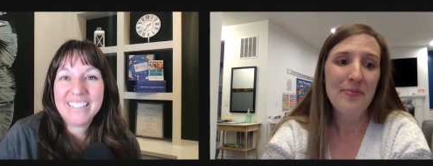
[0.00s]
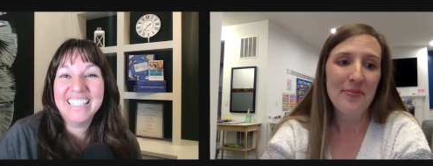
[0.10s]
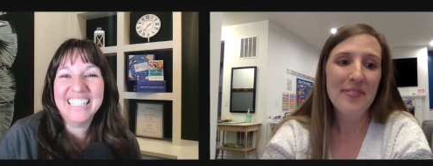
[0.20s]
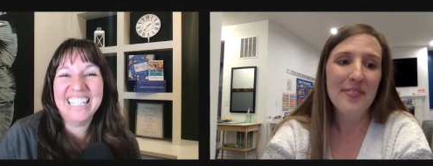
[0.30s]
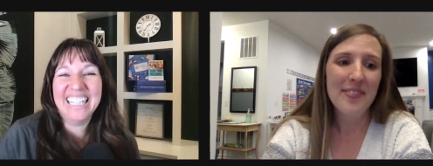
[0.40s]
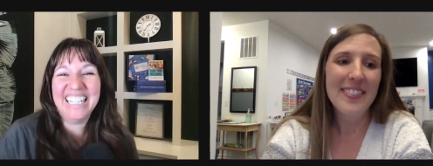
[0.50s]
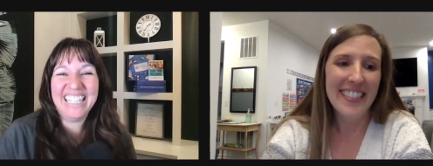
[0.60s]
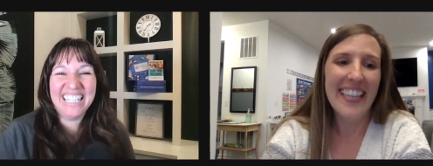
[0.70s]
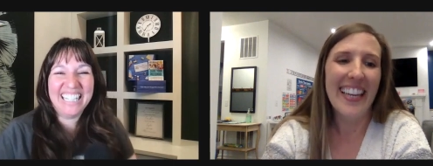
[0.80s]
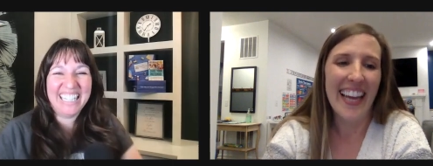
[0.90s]

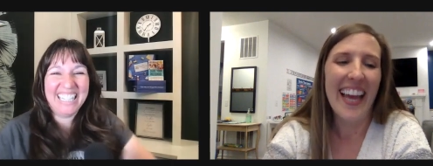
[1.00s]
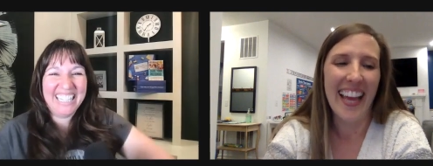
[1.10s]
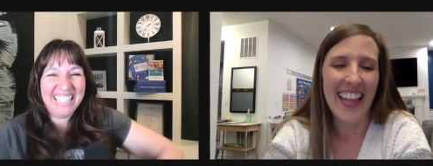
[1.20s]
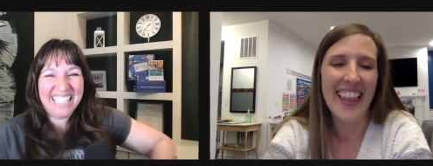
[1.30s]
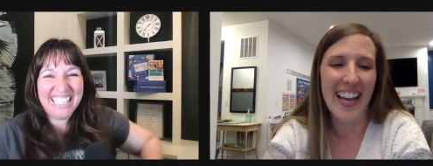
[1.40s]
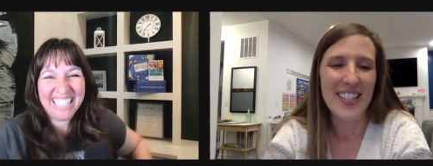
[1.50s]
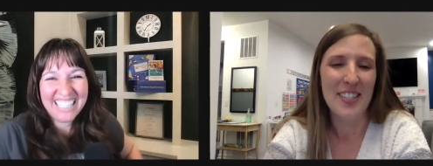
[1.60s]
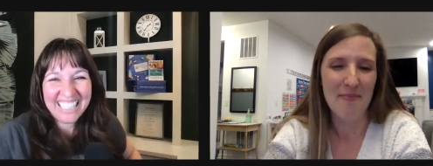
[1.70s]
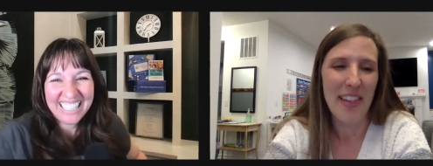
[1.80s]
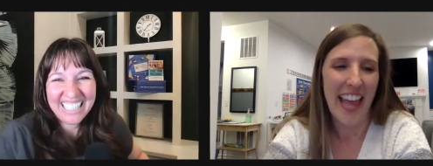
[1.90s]
Speaker 1: That's
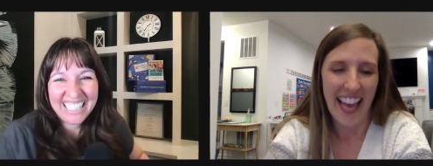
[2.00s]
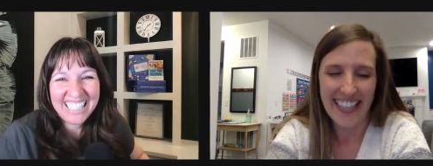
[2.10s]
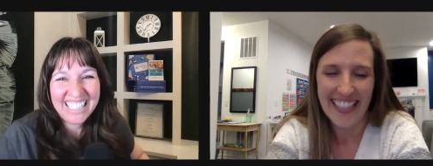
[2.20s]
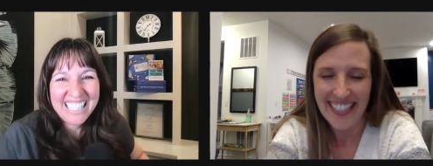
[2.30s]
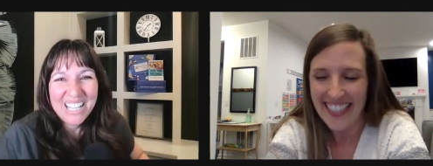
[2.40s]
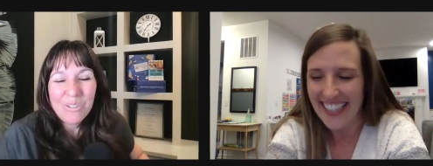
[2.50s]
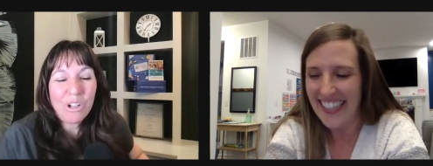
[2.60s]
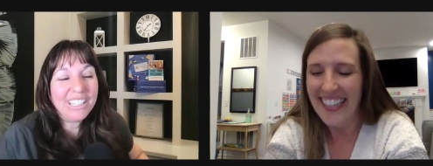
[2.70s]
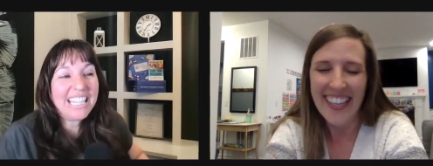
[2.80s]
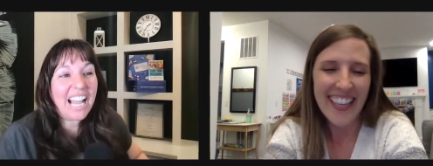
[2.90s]
the plan.
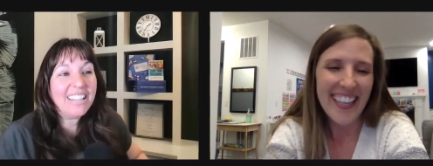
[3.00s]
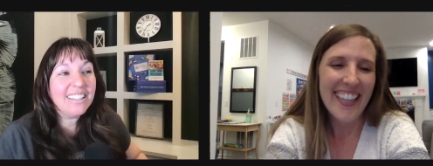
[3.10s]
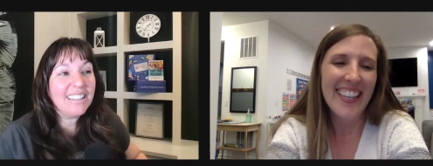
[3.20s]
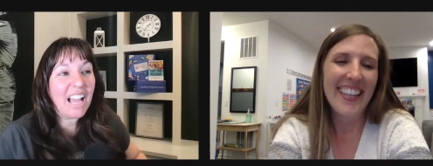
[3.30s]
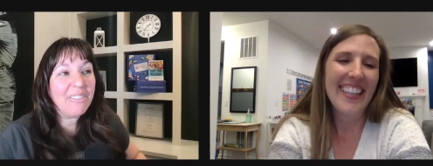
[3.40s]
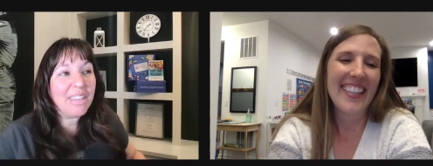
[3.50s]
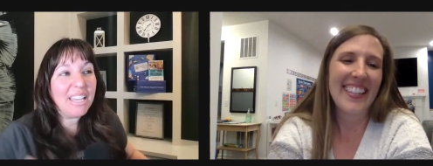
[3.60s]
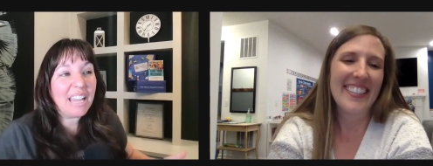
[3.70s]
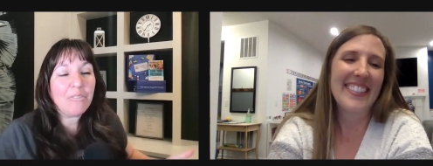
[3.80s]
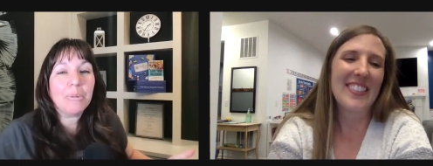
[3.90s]
Speaker 2: Well, and I, I
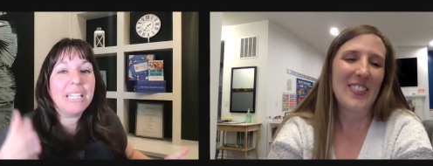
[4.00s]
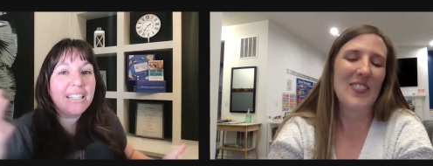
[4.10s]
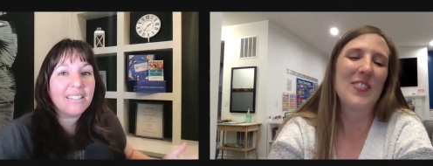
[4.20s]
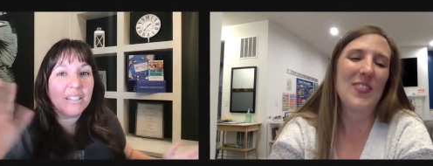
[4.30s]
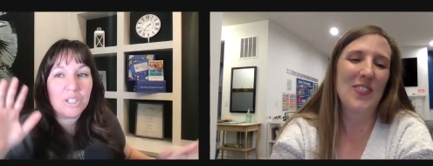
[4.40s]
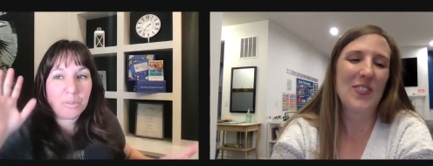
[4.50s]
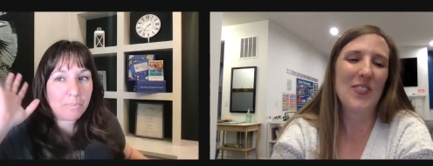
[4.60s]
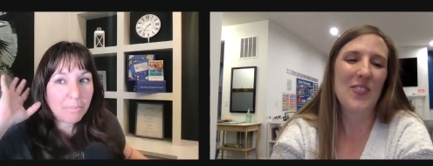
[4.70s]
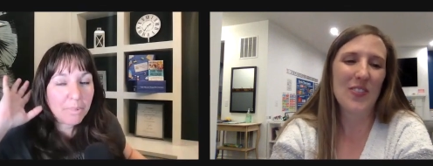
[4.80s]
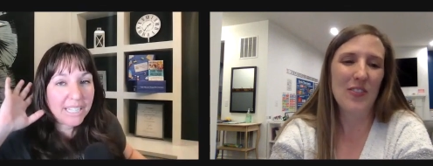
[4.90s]
think everybody needs to just
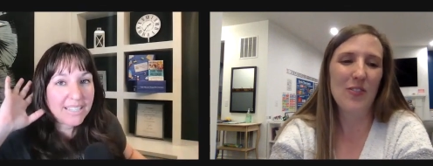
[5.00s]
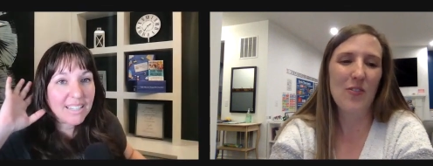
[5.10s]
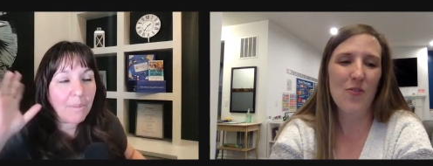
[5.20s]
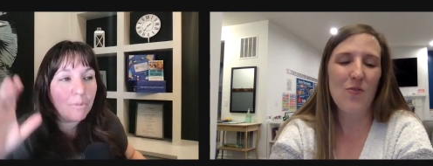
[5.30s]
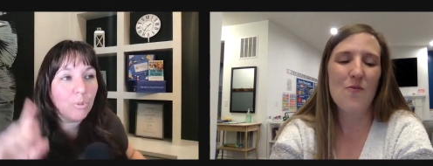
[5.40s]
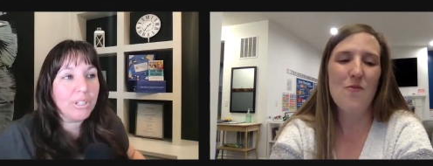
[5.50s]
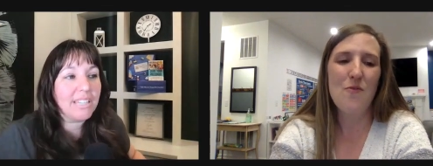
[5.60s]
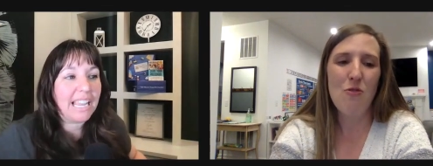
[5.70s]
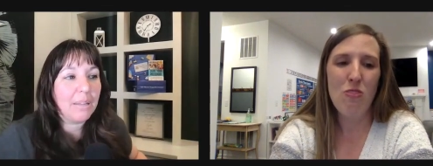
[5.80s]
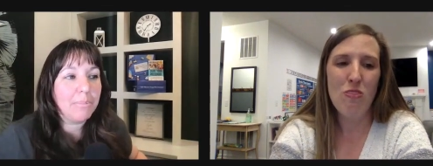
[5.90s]
listen up for one
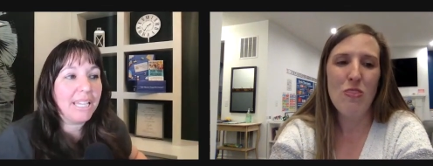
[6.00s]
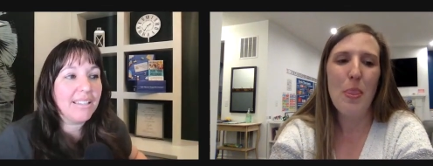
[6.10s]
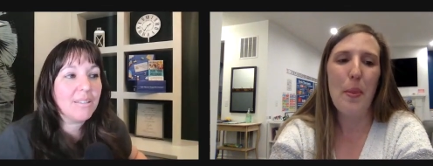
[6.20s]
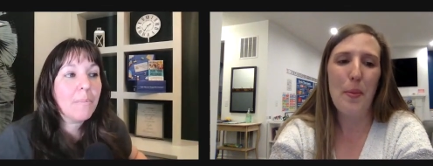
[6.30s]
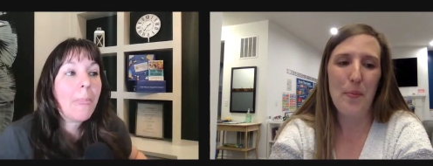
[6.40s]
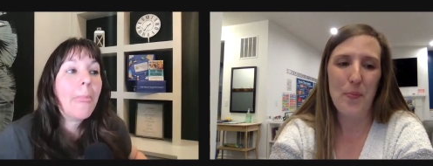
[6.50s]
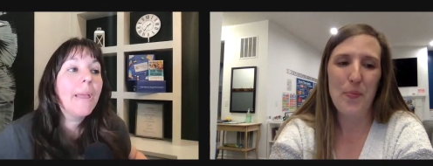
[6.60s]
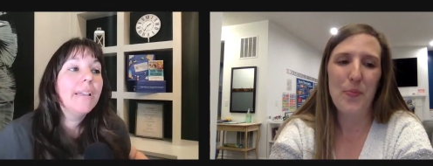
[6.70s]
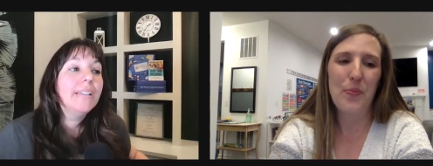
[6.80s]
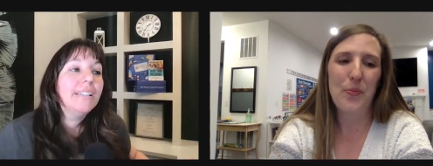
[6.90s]
second because
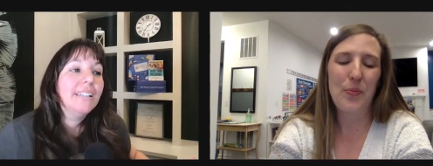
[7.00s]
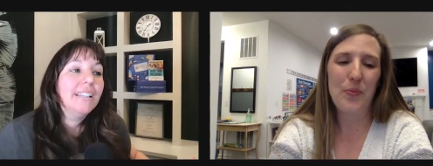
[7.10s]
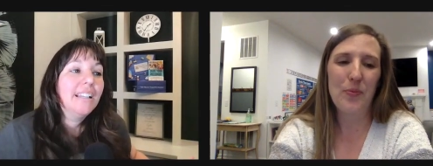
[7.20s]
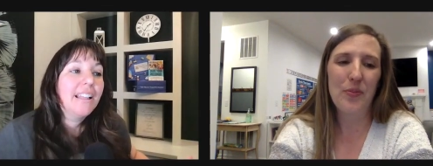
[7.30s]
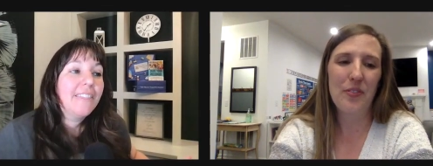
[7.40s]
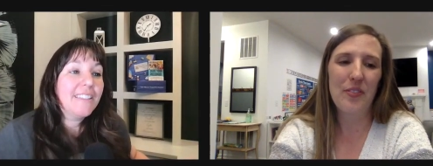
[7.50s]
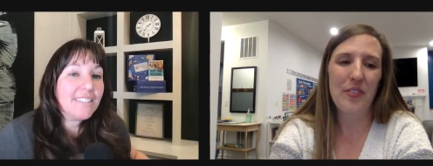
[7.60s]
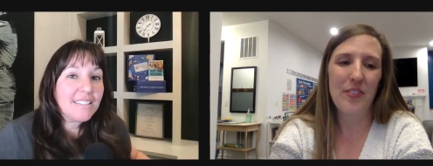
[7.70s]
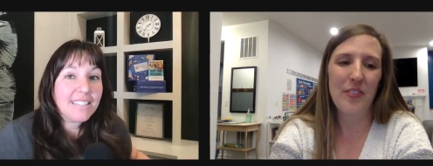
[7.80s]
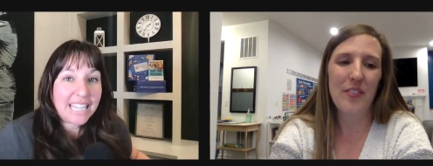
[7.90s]
this
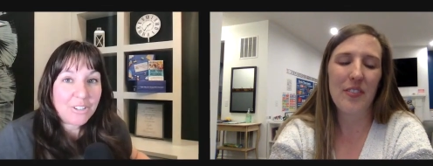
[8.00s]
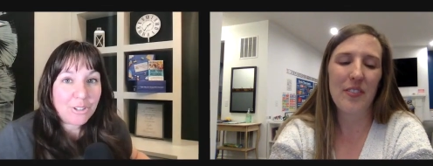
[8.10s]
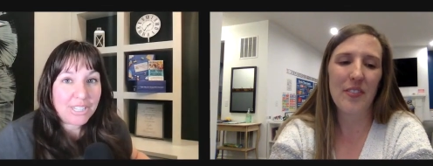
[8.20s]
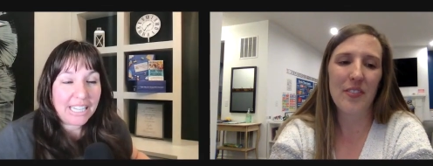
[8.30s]
is interesting.